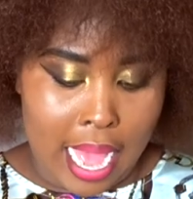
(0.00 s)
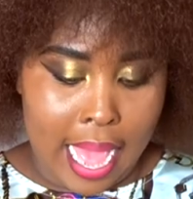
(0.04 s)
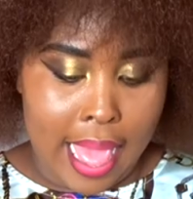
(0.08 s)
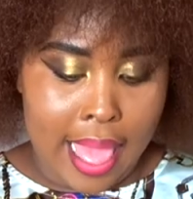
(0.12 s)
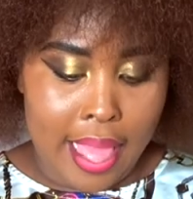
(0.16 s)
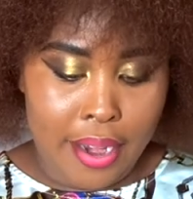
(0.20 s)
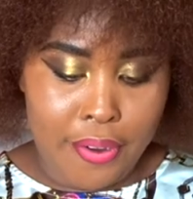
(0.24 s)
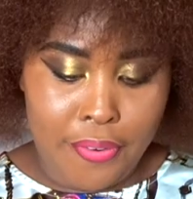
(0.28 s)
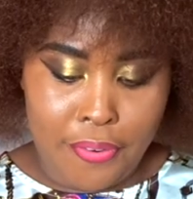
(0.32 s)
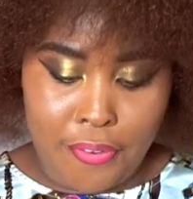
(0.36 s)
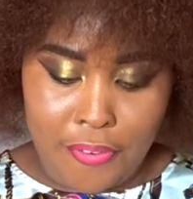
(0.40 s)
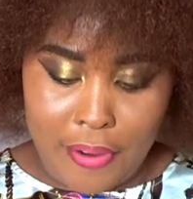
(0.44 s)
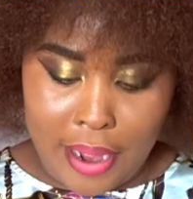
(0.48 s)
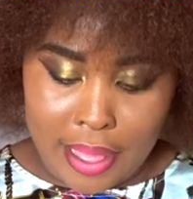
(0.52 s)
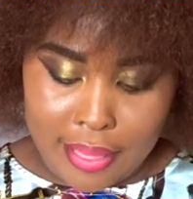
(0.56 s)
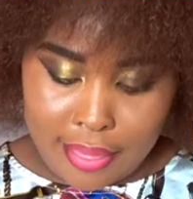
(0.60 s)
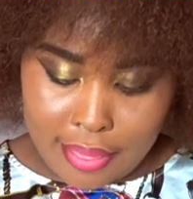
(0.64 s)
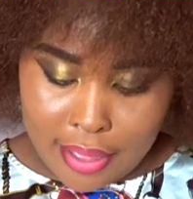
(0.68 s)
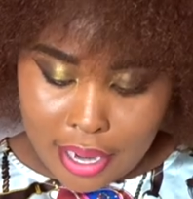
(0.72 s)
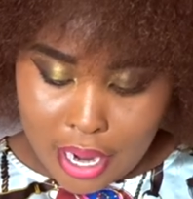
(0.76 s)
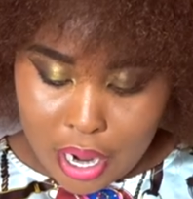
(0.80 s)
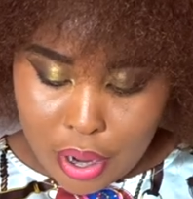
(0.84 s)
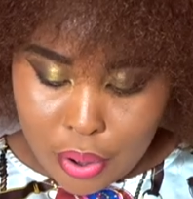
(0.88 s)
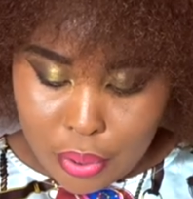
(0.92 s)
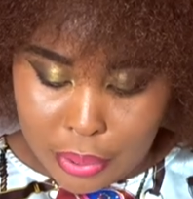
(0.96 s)
I had a friend
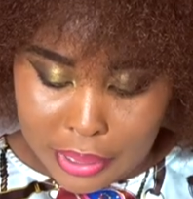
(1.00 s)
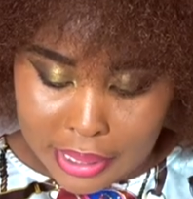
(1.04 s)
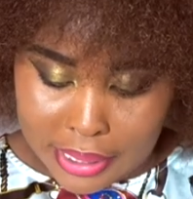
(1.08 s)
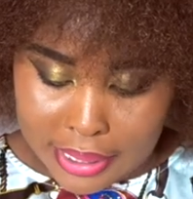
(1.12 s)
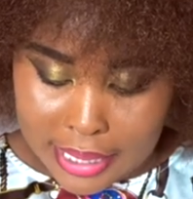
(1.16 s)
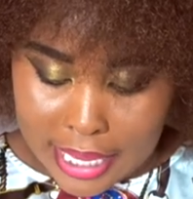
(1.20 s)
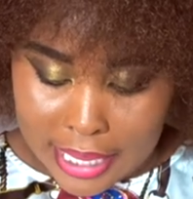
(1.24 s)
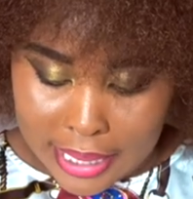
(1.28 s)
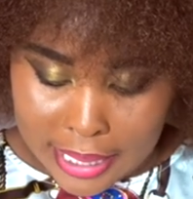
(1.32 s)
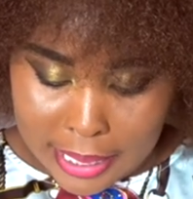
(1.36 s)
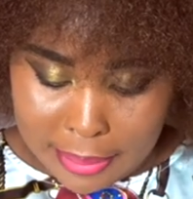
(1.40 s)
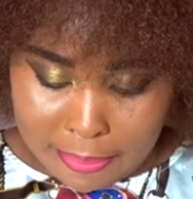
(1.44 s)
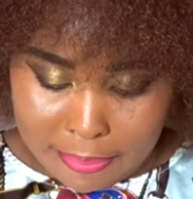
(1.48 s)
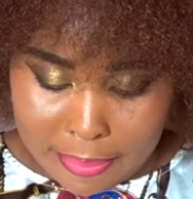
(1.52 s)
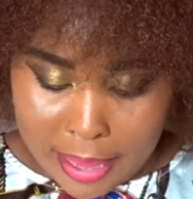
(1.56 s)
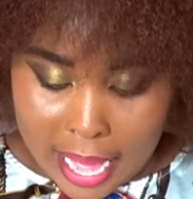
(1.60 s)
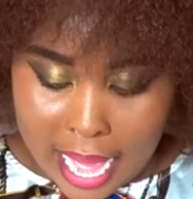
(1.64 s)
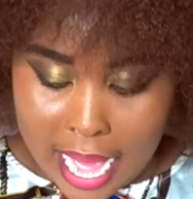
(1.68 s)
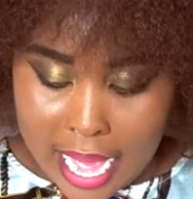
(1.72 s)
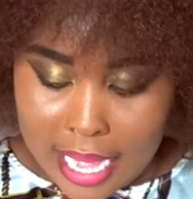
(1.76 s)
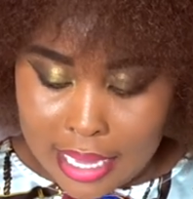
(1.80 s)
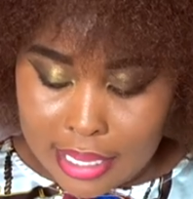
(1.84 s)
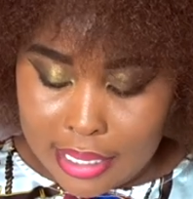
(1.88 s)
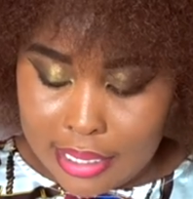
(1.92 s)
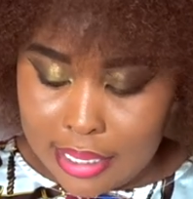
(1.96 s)
there who was selling
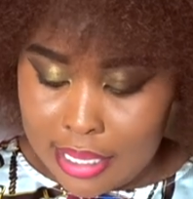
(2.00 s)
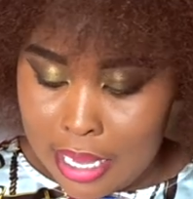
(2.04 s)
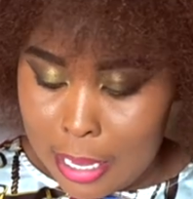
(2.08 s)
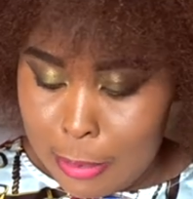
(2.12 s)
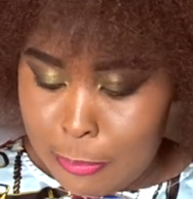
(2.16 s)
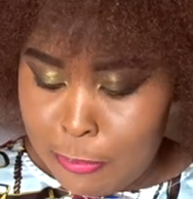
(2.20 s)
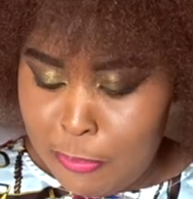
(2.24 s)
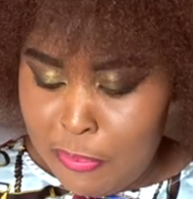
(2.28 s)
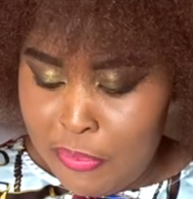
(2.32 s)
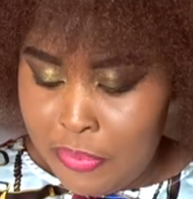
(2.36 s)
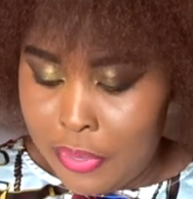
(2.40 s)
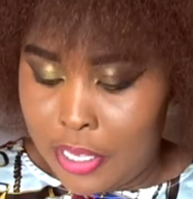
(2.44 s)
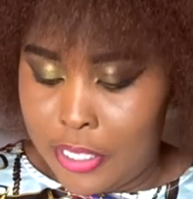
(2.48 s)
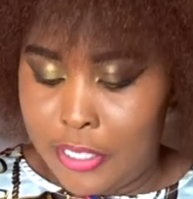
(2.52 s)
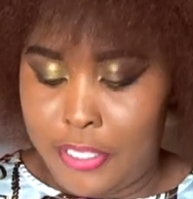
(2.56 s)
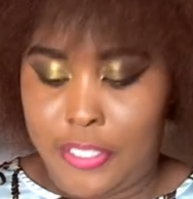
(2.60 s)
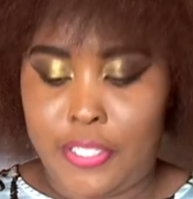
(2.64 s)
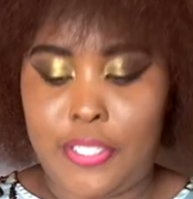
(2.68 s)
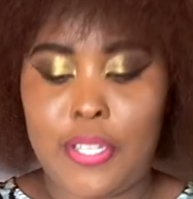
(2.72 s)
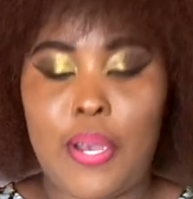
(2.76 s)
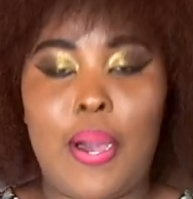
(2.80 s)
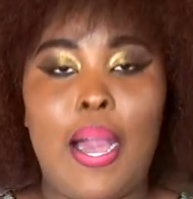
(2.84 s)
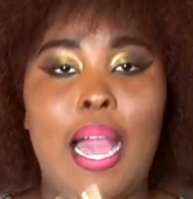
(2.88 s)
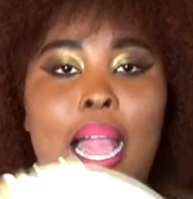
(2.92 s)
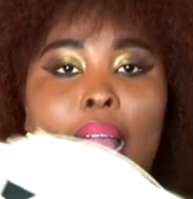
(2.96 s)
bags,
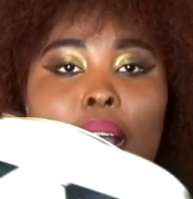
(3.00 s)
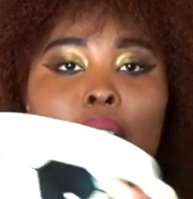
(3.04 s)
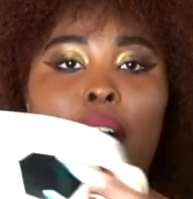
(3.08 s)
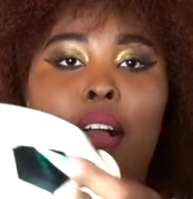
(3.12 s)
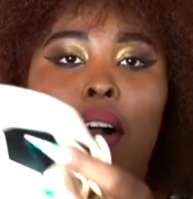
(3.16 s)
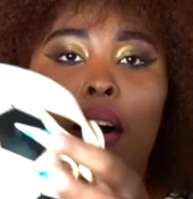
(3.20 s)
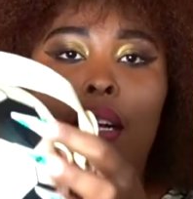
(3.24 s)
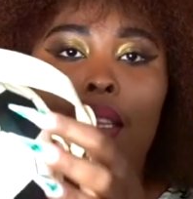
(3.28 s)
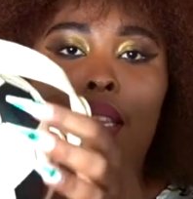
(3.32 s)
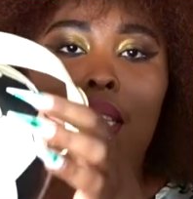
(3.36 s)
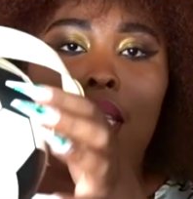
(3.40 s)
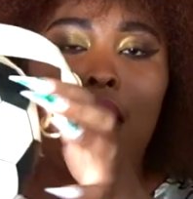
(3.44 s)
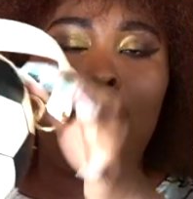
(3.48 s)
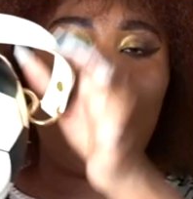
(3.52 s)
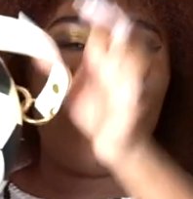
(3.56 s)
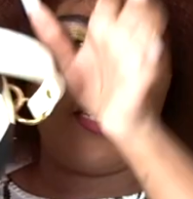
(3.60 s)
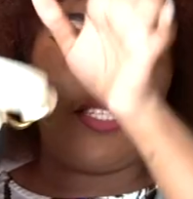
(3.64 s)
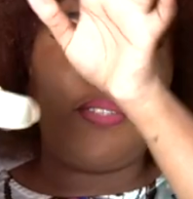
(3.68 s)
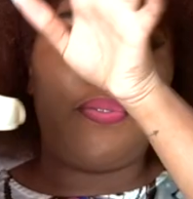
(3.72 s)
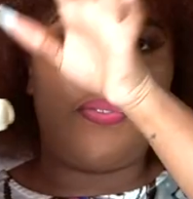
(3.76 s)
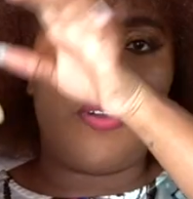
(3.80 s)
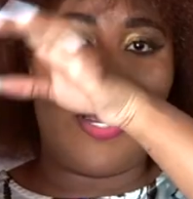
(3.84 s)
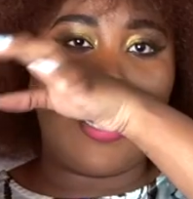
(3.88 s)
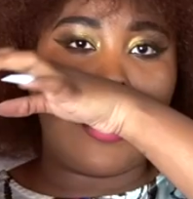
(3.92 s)
so I got this for